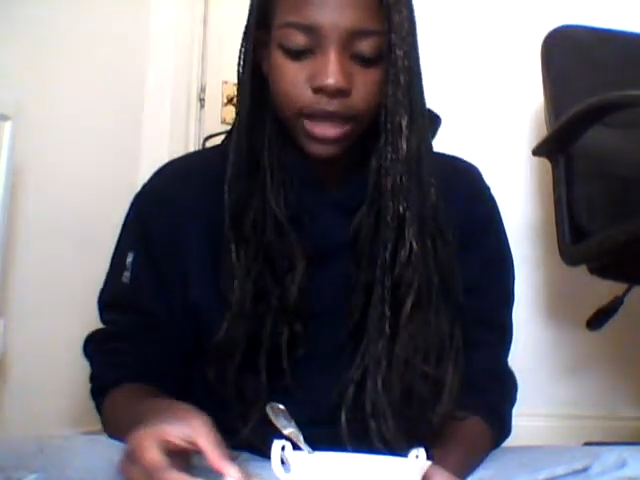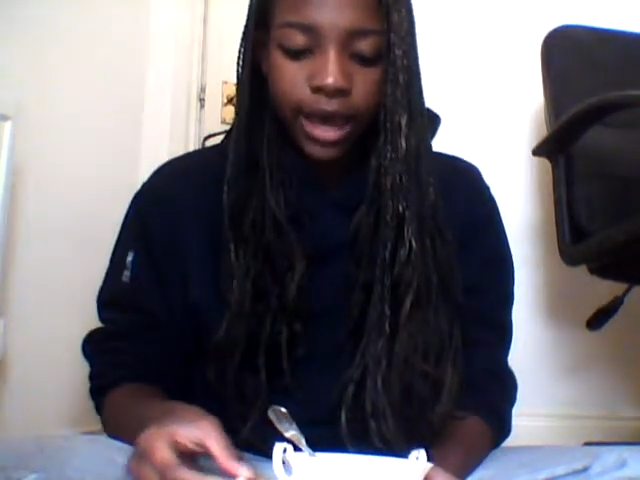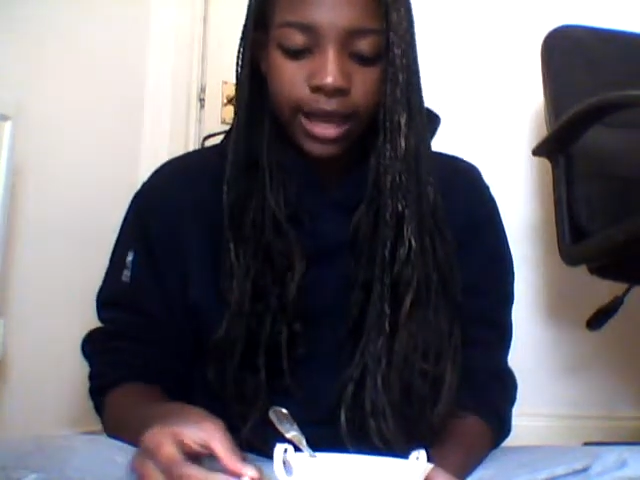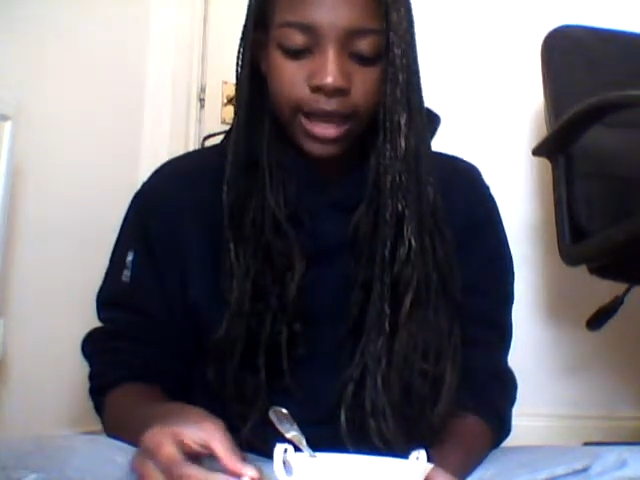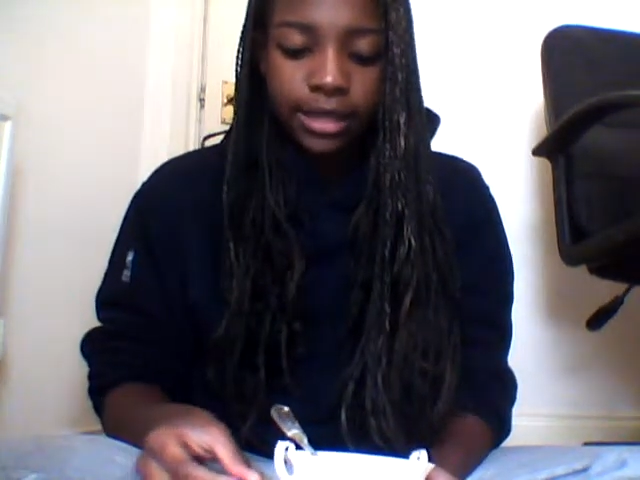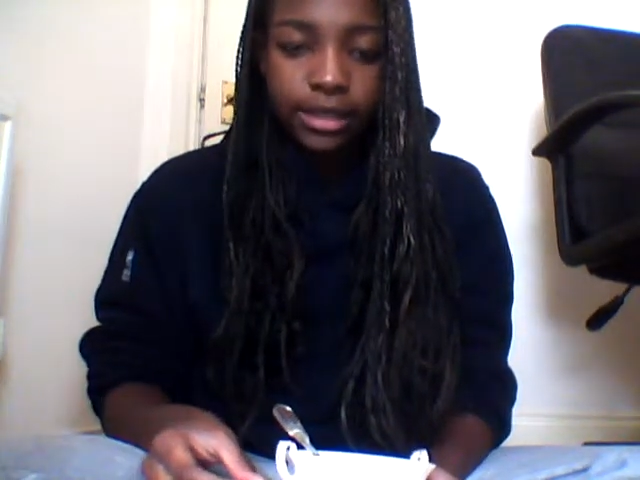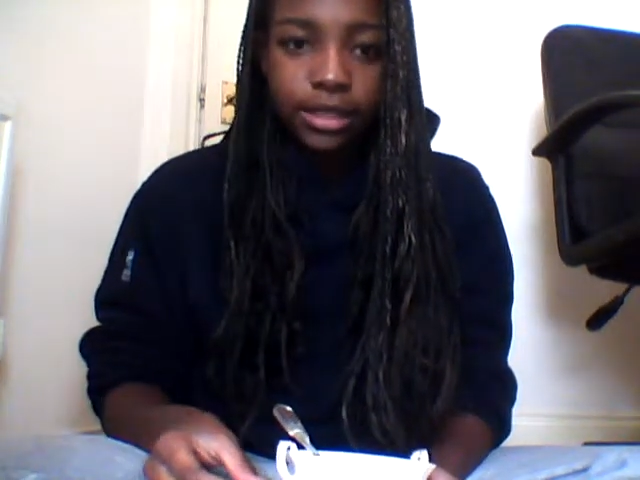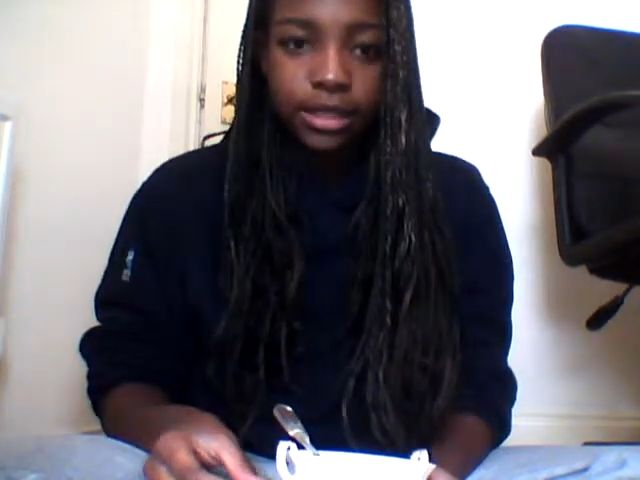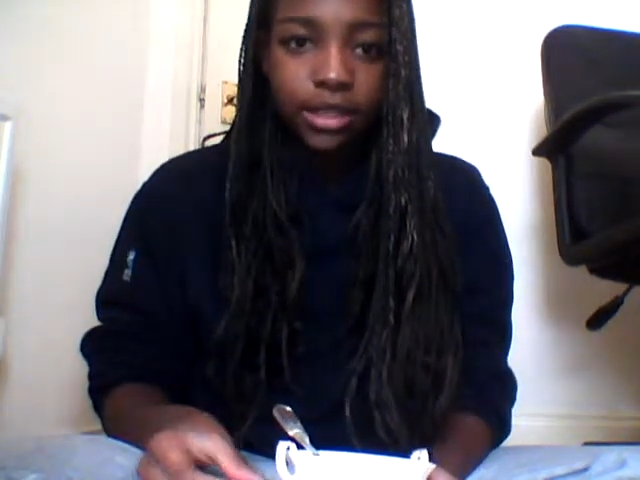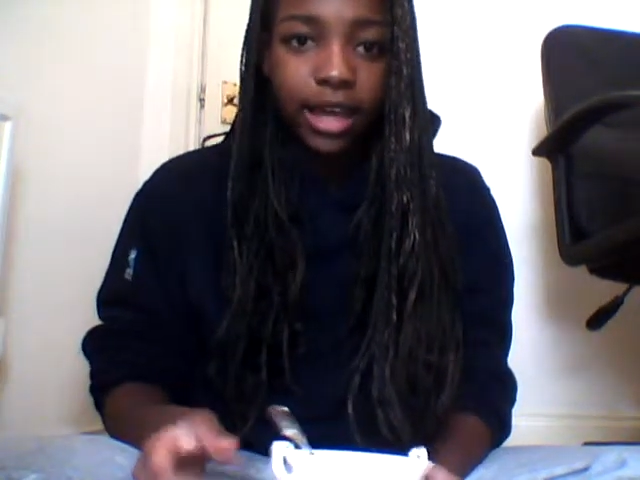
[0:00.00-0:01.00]
And
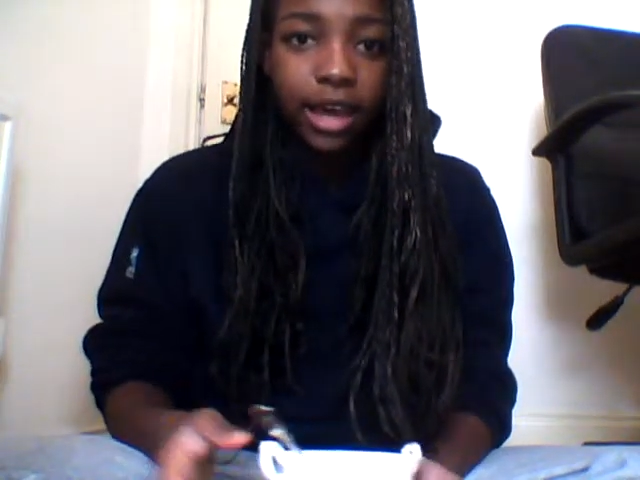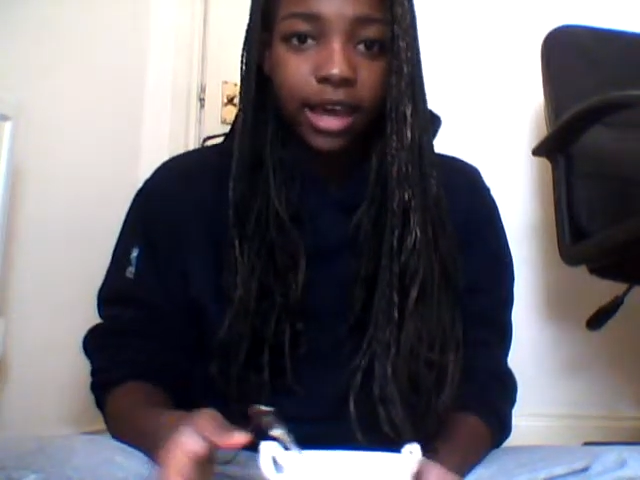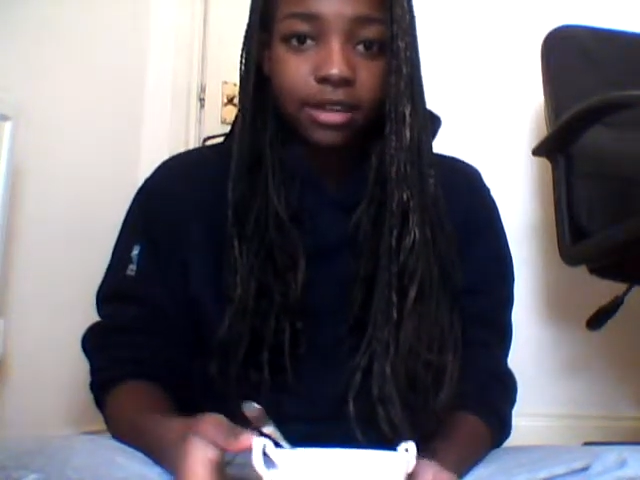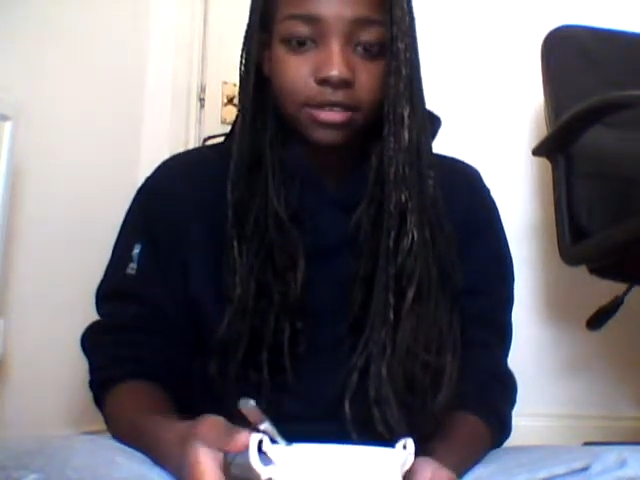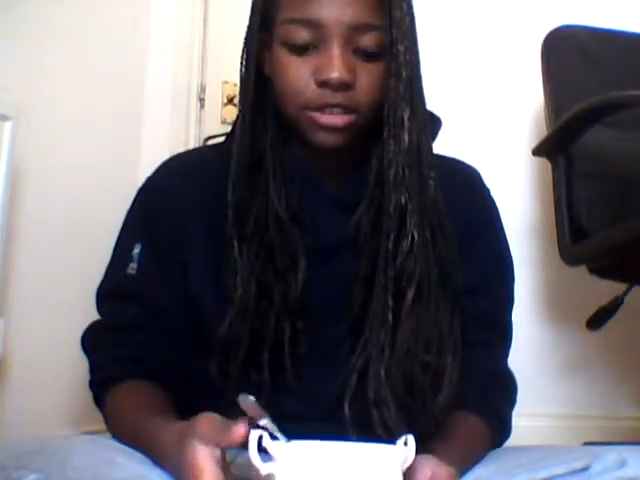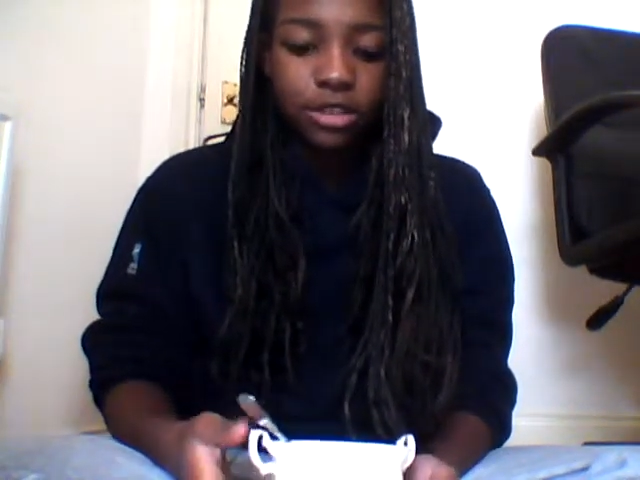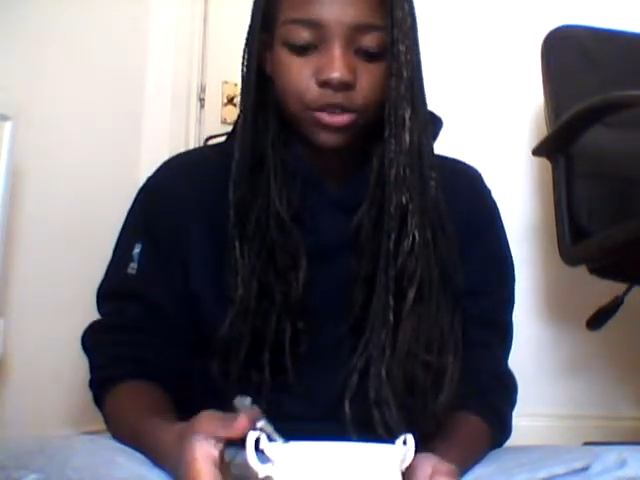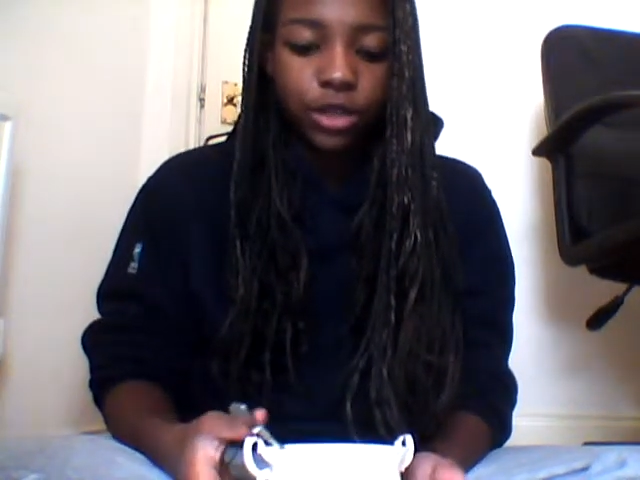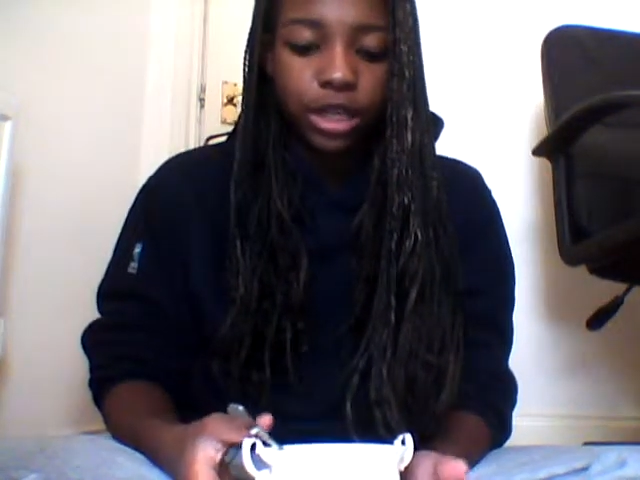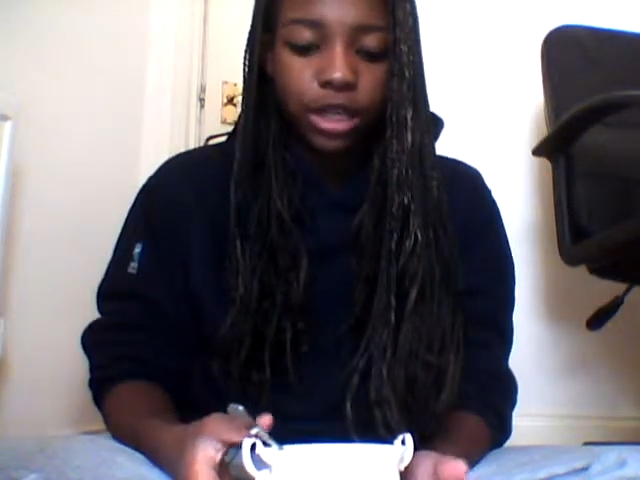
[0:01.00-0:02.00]
yeah, it's a
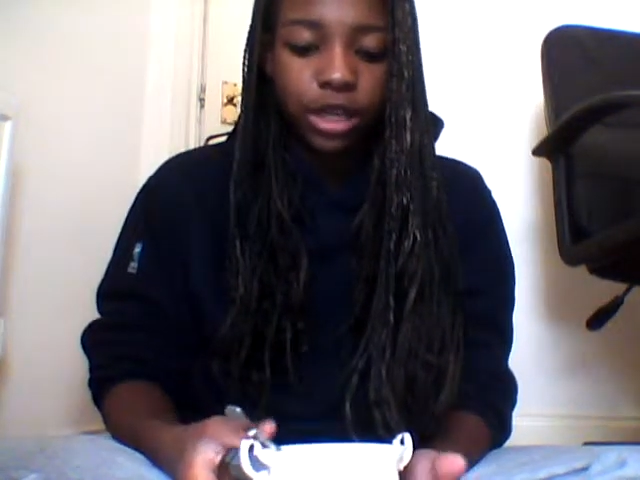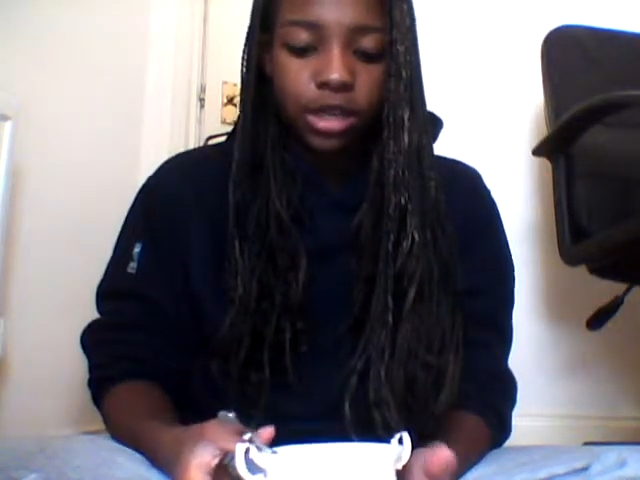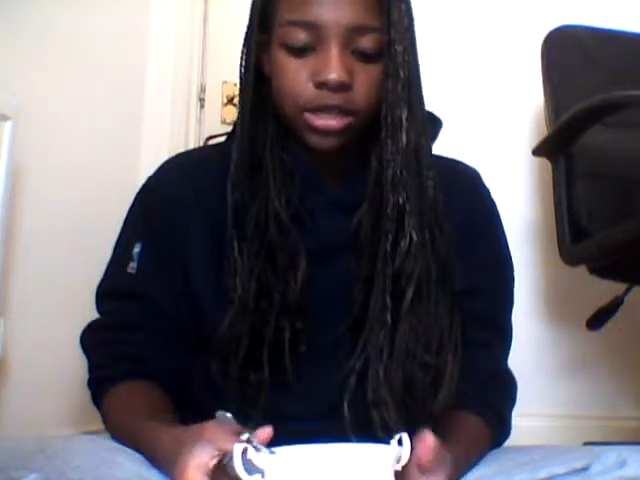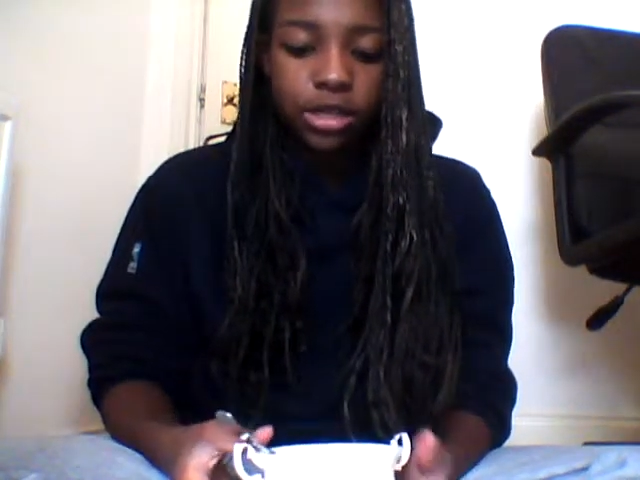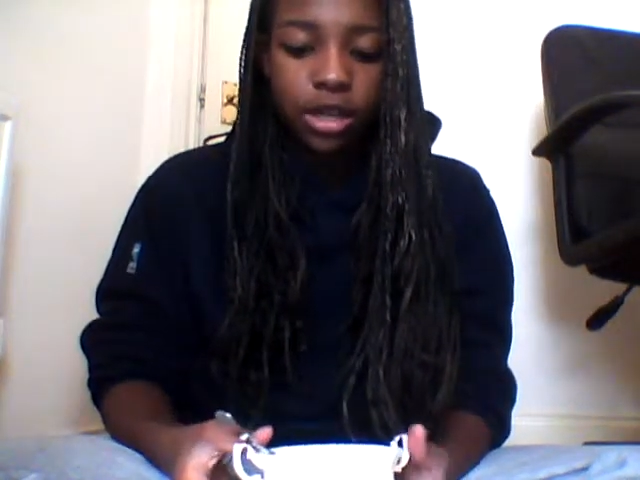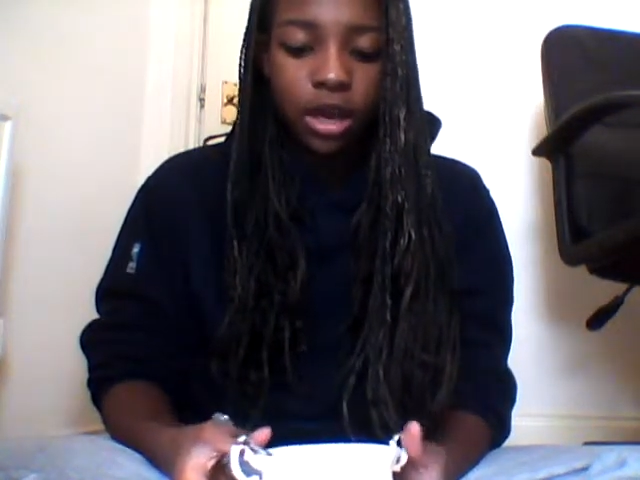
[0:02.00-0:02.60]
really good,